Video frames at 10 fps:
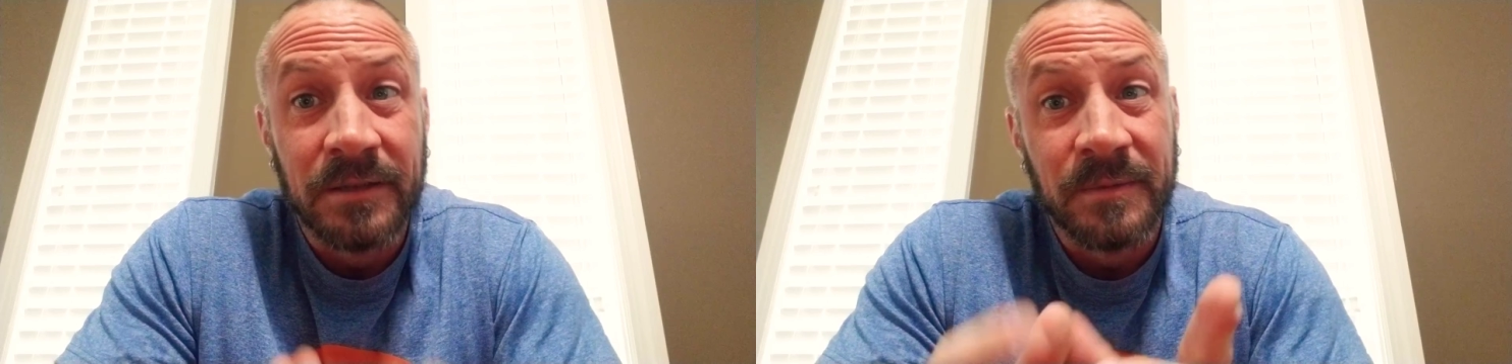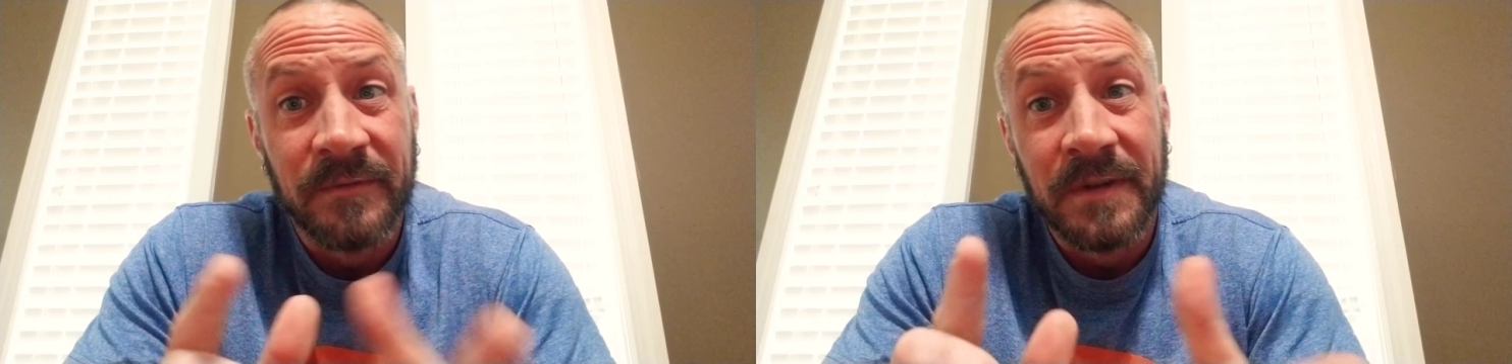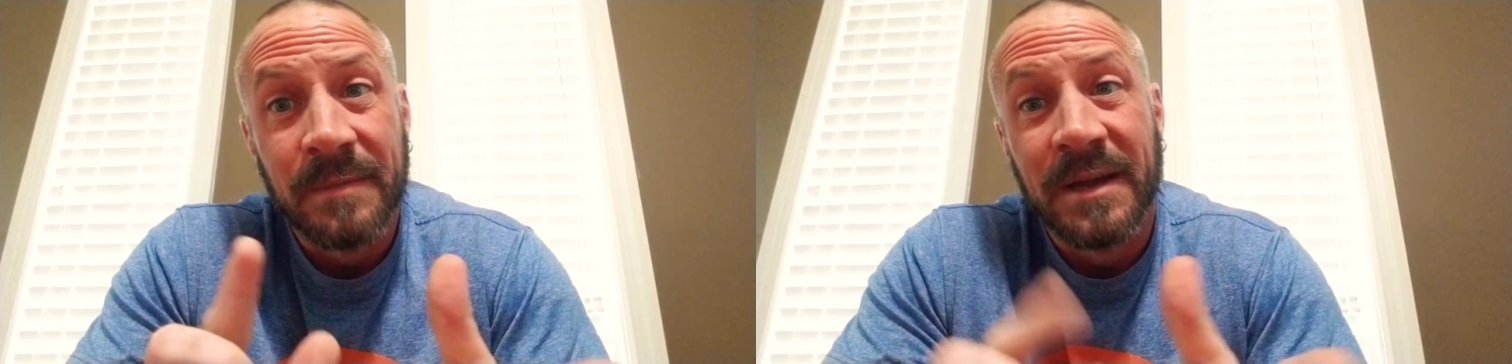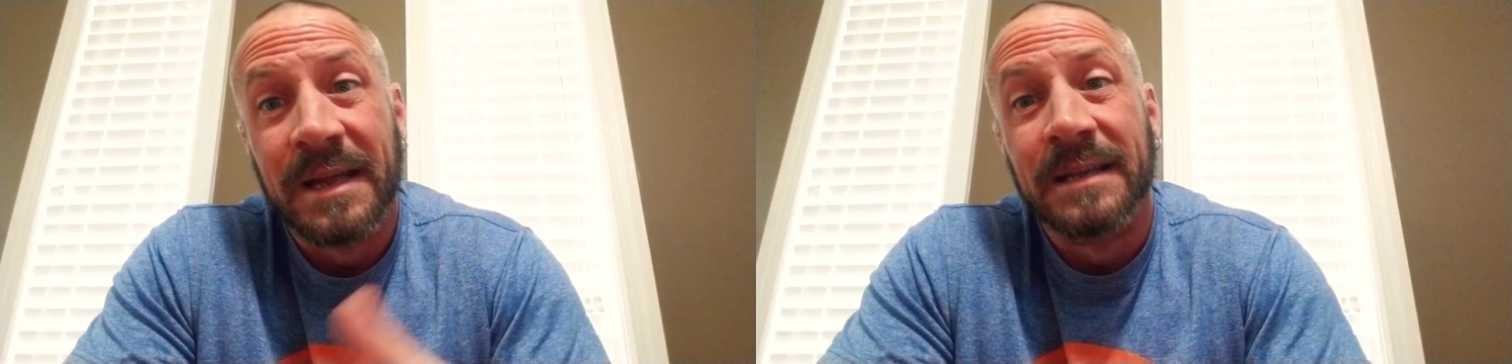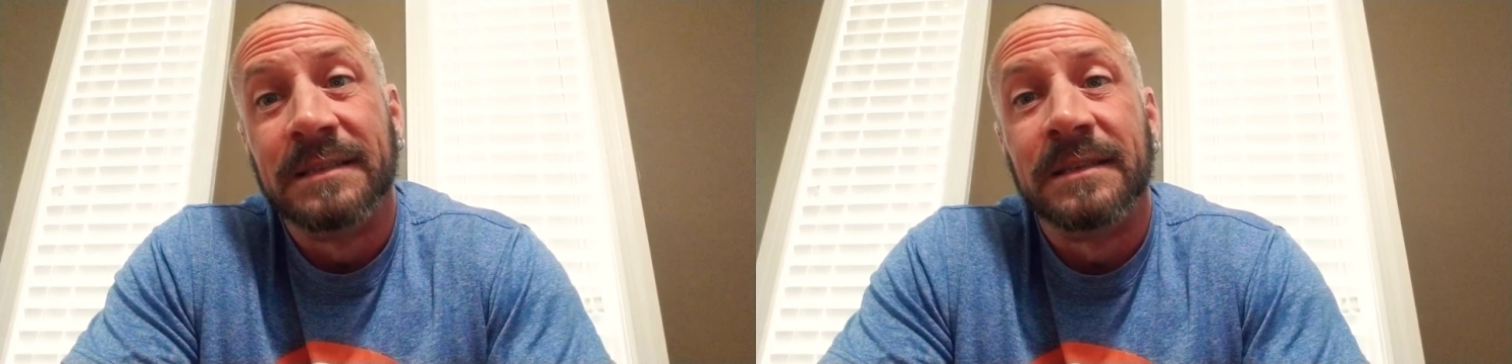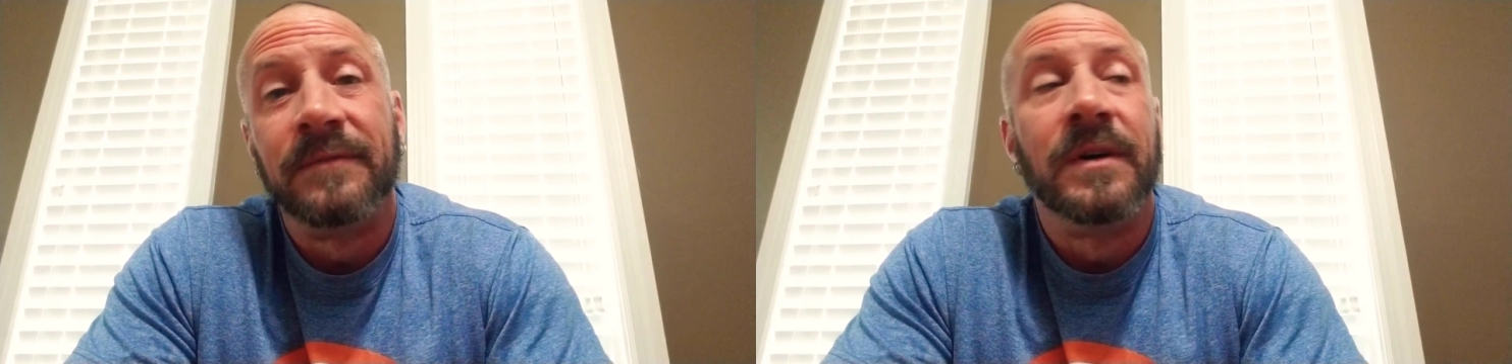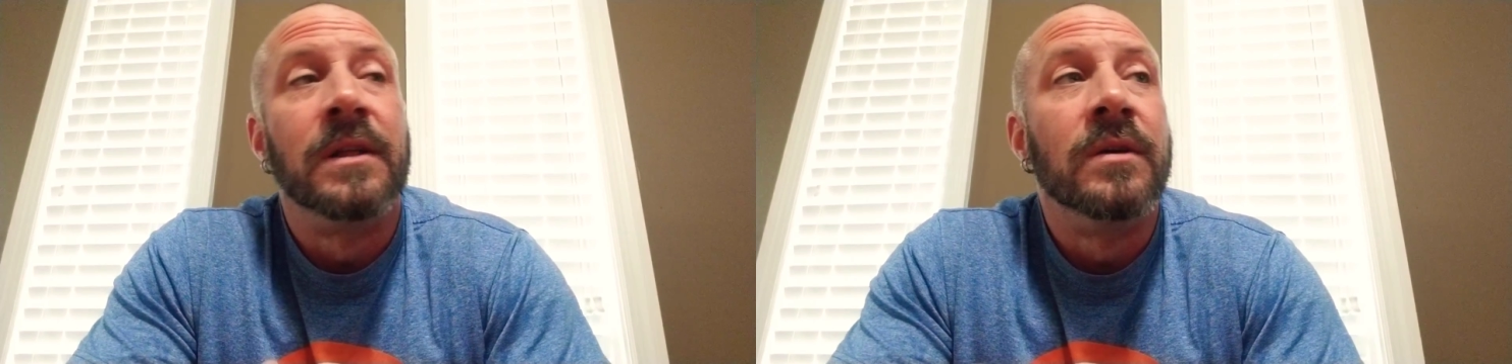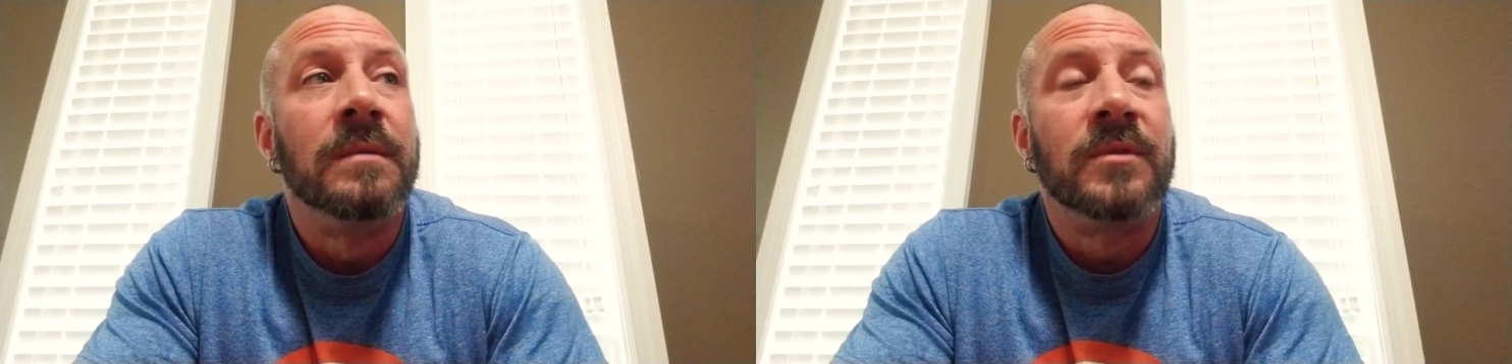but if anybody has any
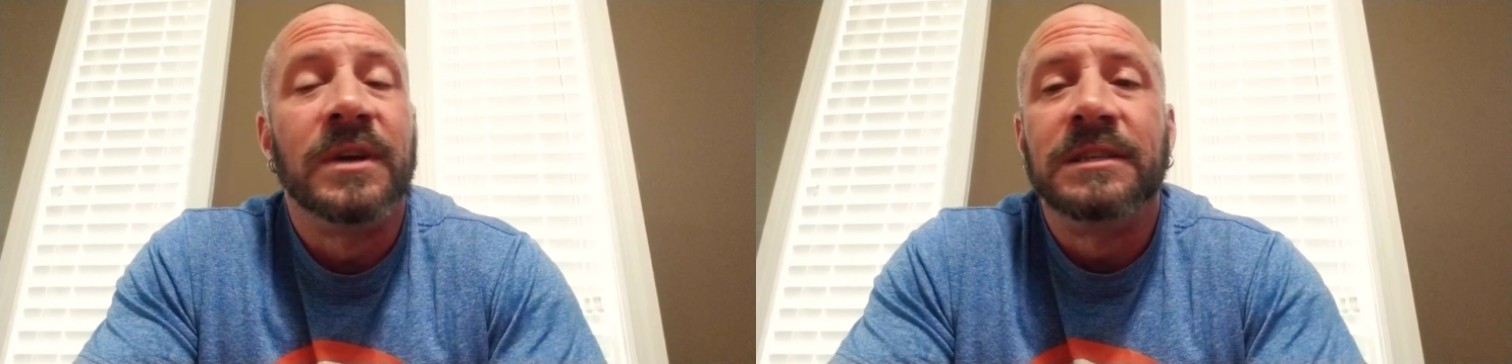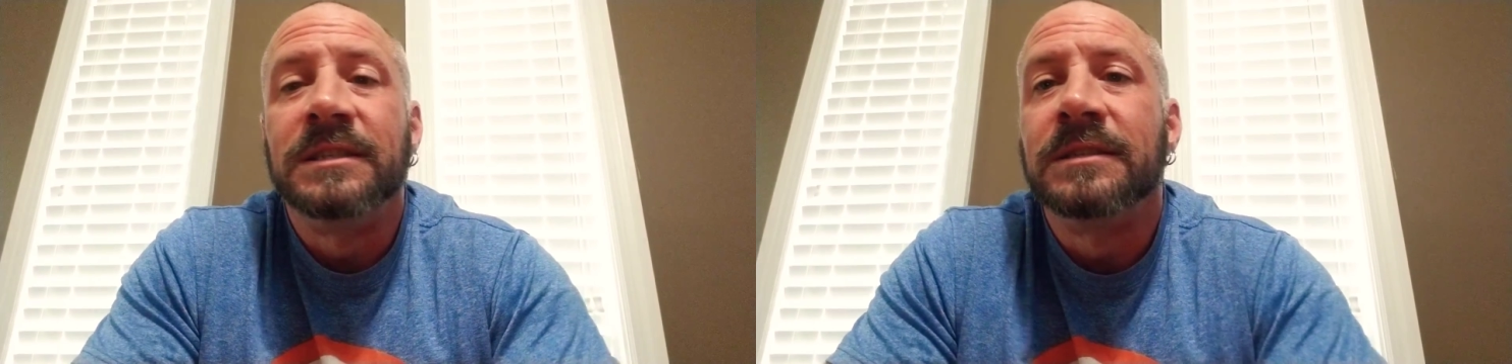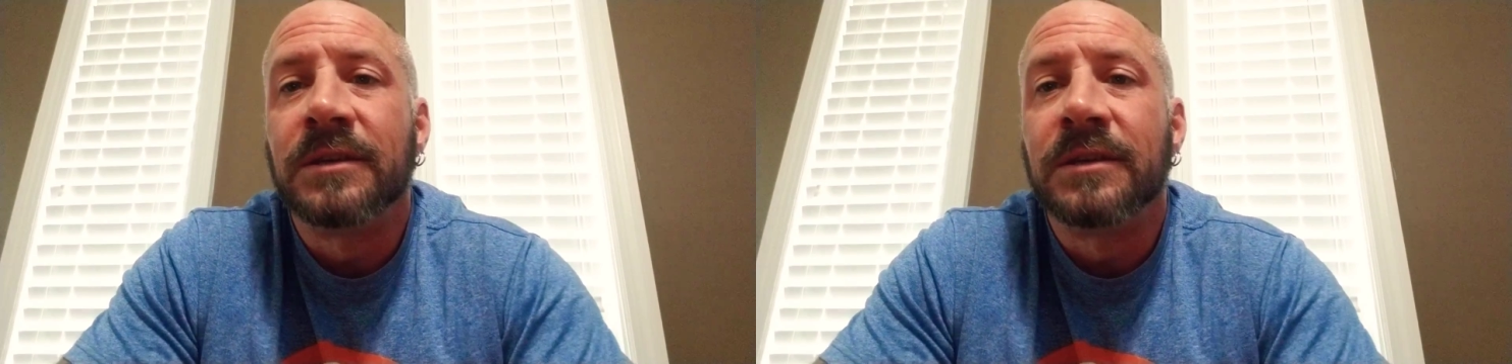follow-up questions,